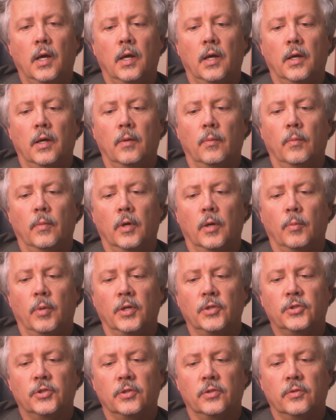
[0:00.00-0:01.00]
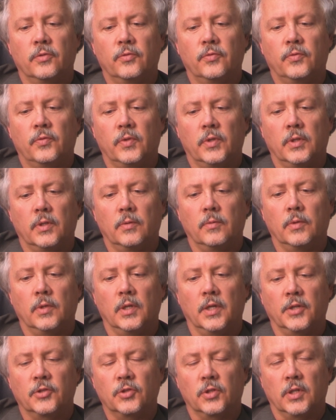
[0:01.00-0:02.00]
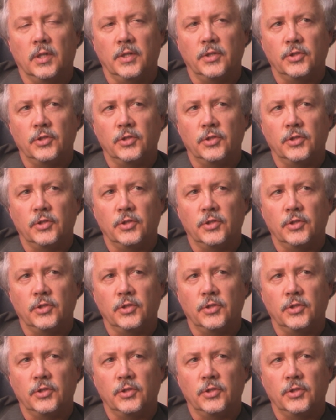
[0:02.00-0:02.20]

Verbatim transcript: Uh, a bunch of uh, electrical